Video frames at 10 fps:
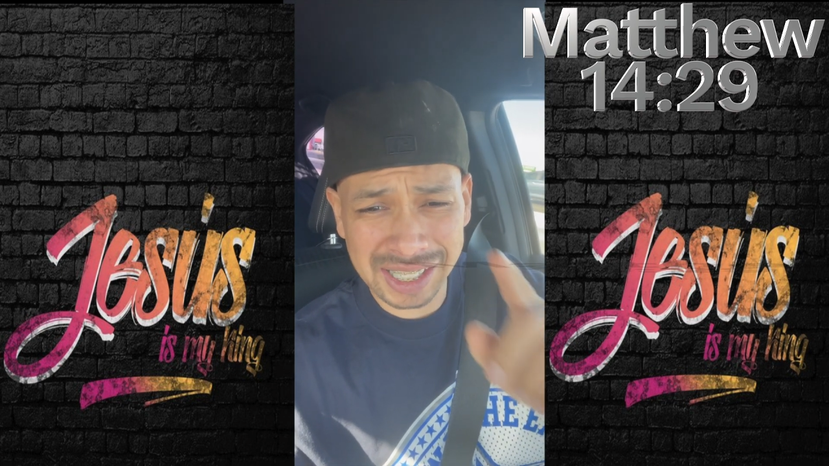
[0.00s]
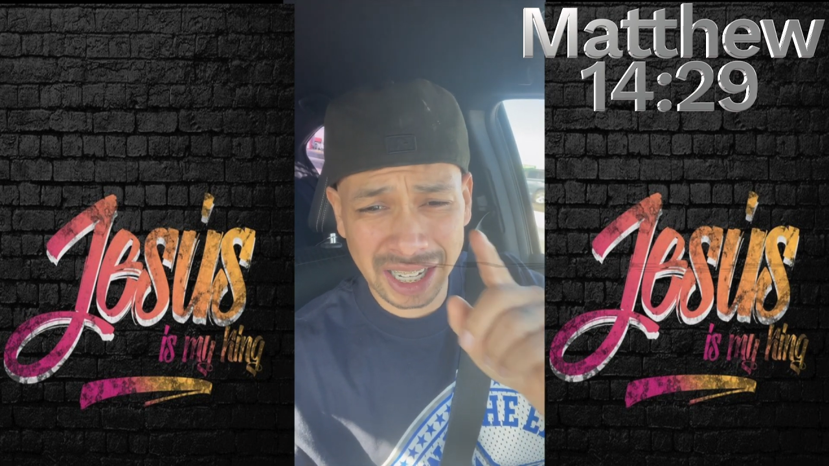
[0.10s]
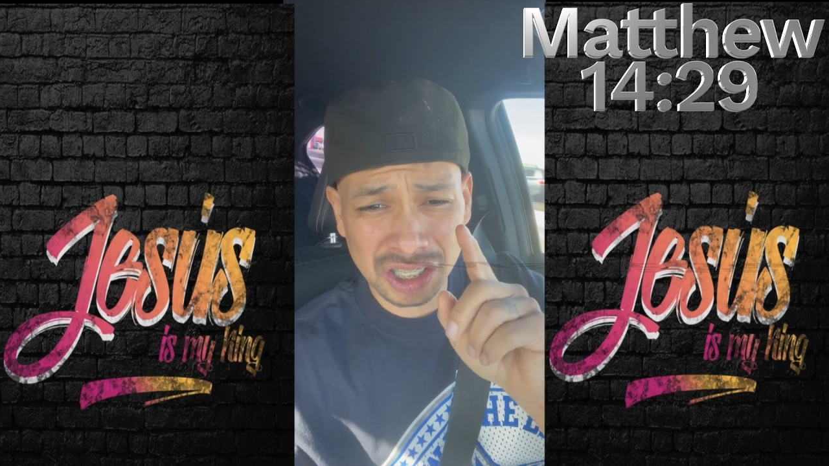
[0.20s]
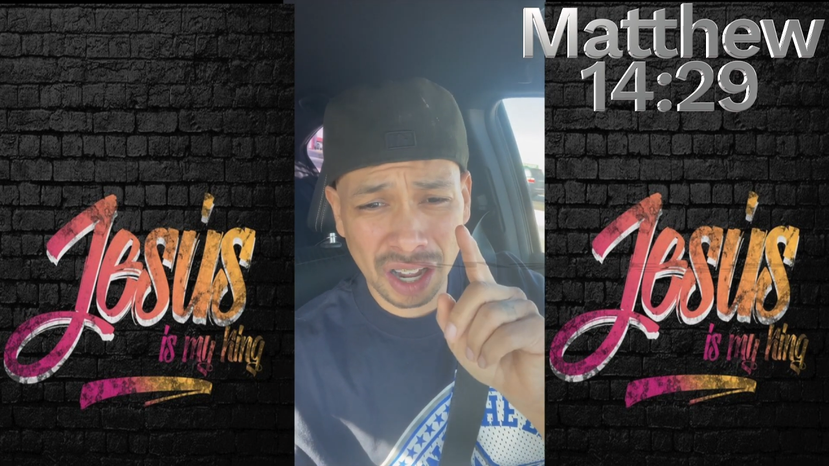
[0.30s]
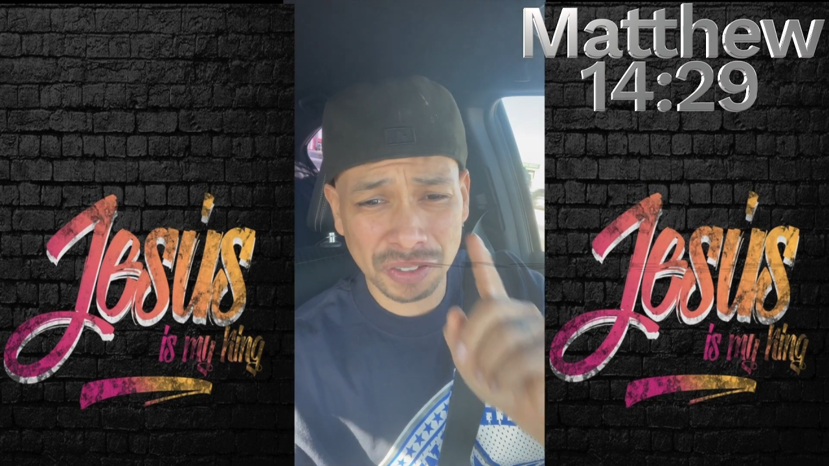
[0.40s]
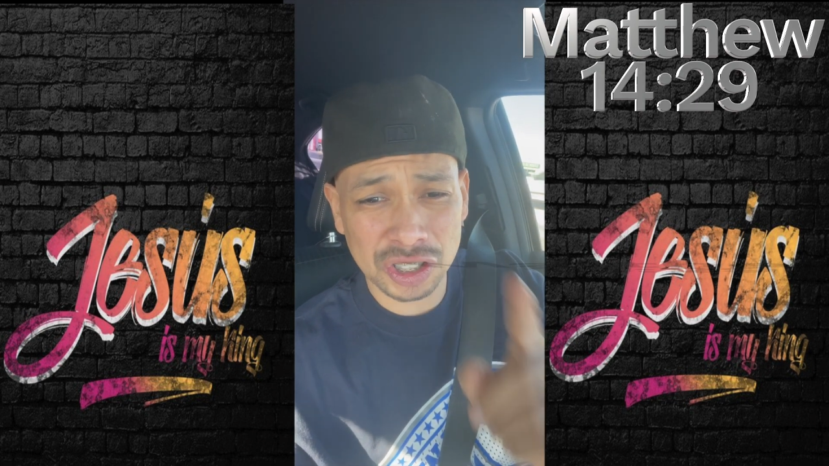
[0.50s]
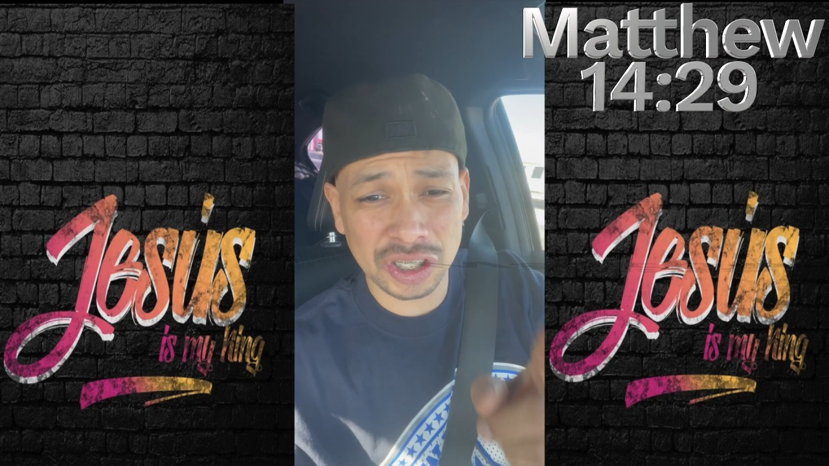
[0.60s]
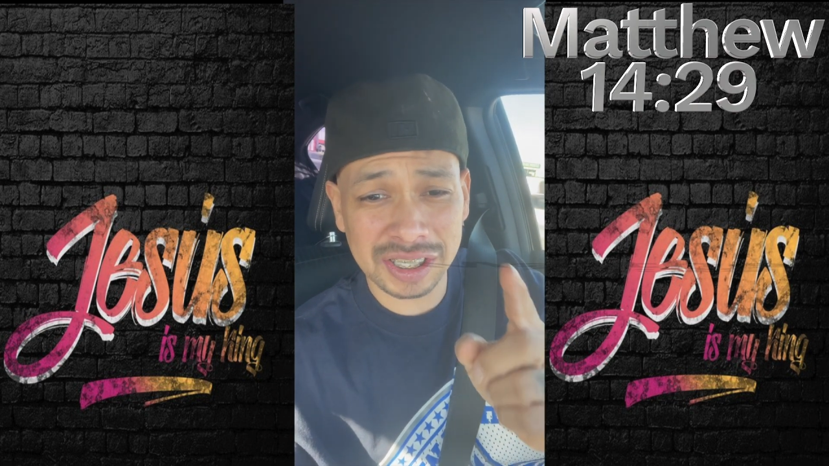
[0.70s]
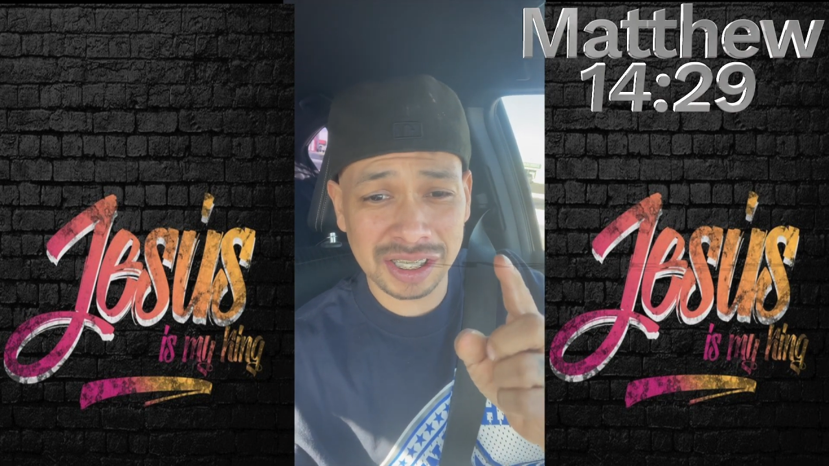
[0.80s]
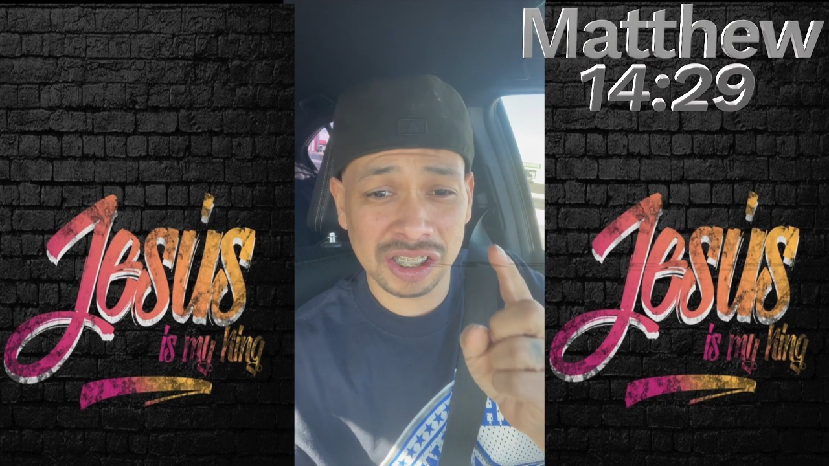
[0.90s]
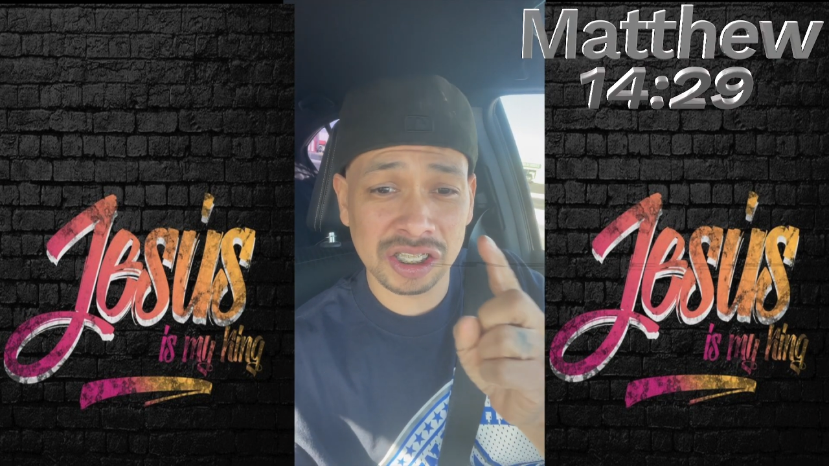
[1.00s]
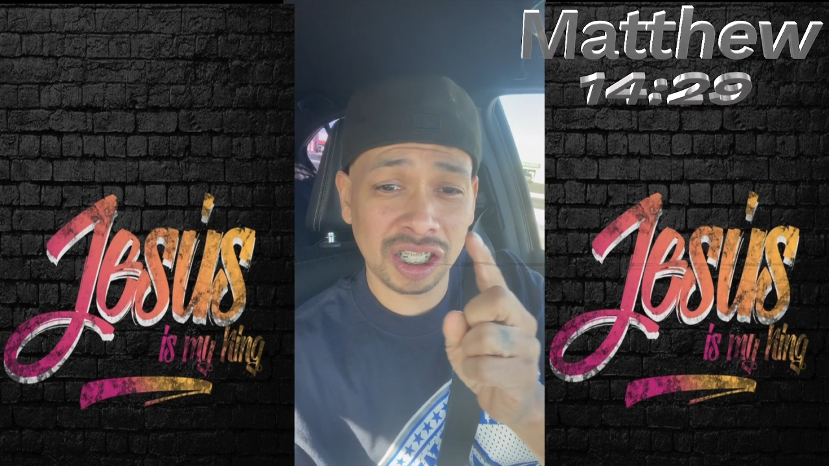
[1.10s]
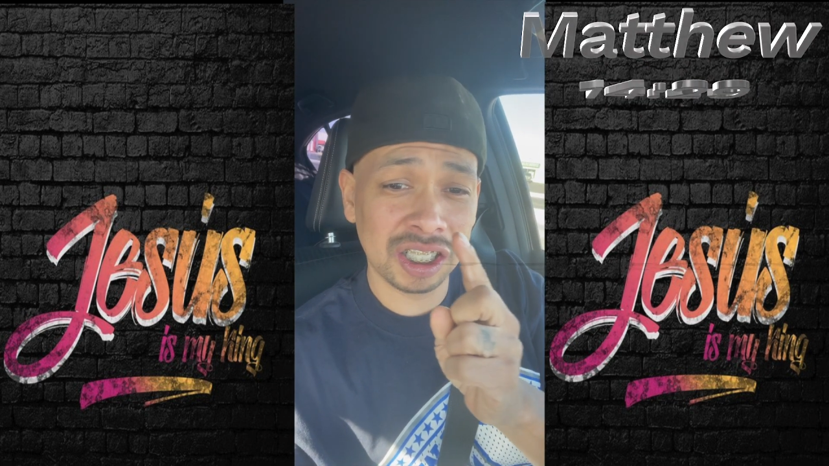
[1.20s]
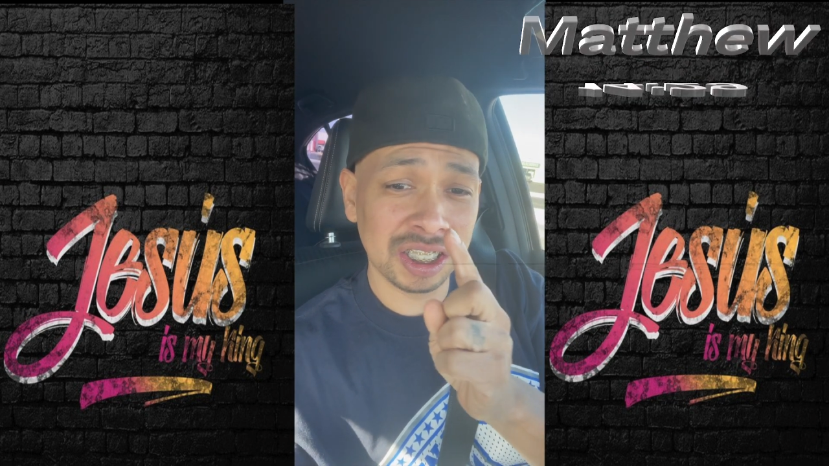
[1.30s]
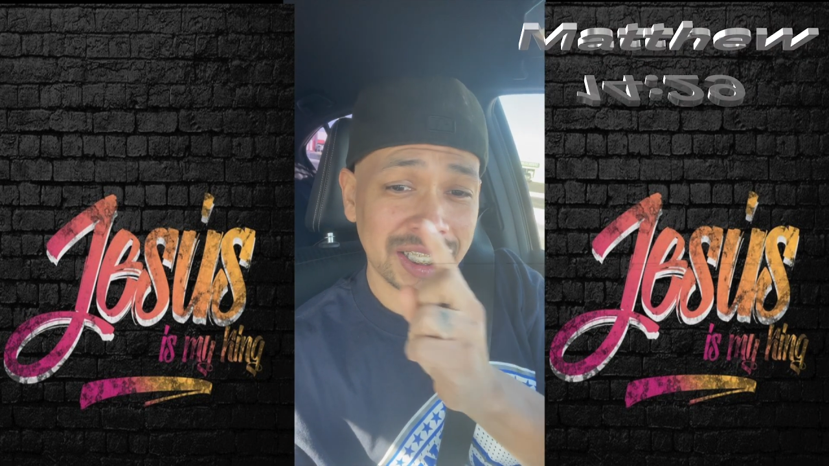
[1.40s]
eyes off of Jesus and
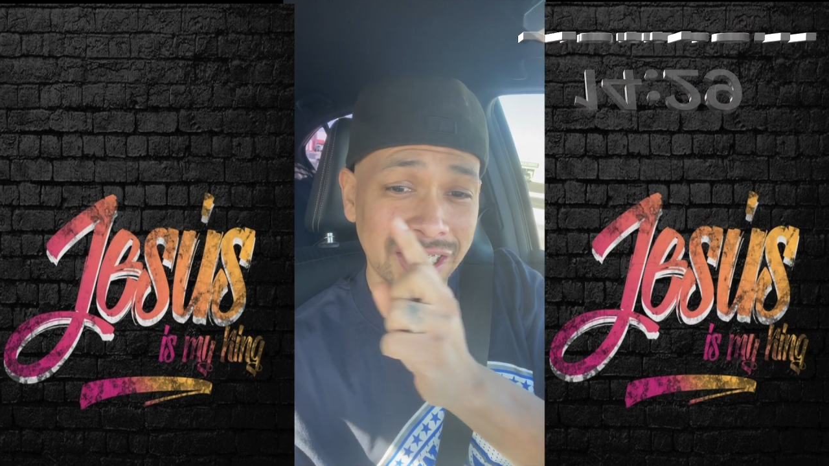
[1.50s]
started looking